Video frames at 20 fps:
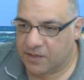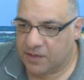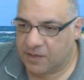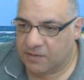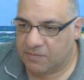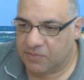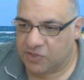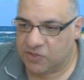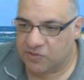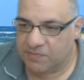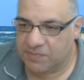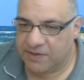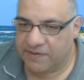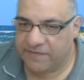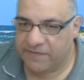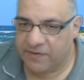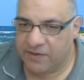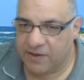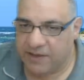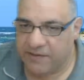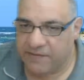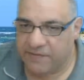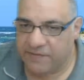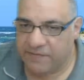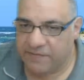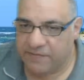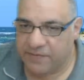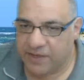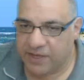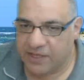bishop b5,
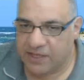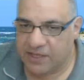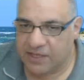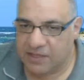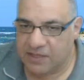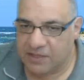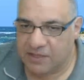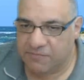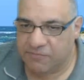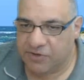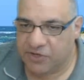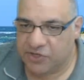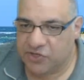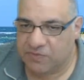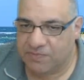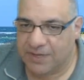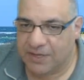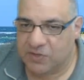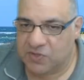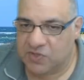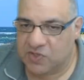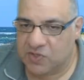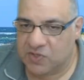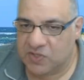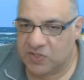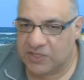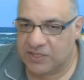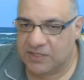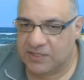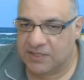and then the pressure mounts on
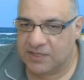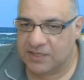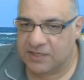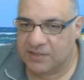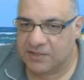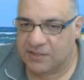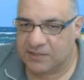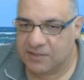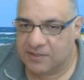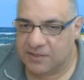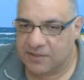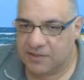c6.